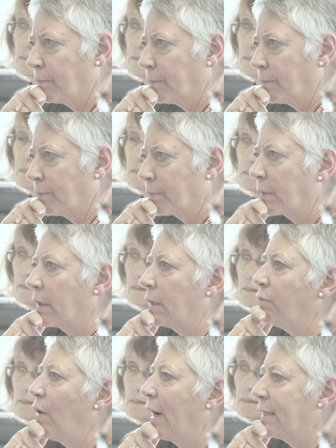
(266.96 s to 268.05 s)
board, the ITI
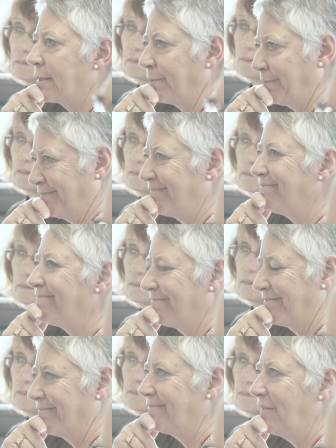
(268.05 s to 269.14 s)
board right. which is the...
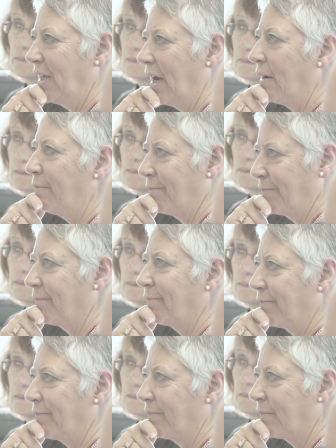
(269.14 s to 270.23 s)
Yeah.
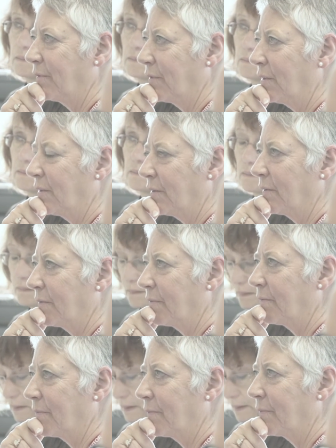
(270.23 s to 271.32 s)
You have,
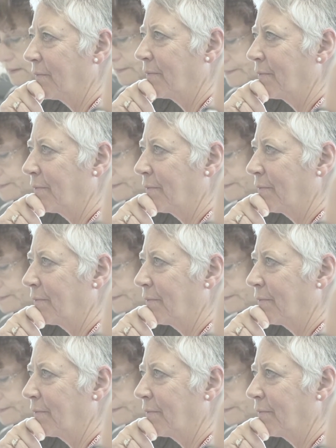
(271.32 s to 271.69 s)
you have a slightly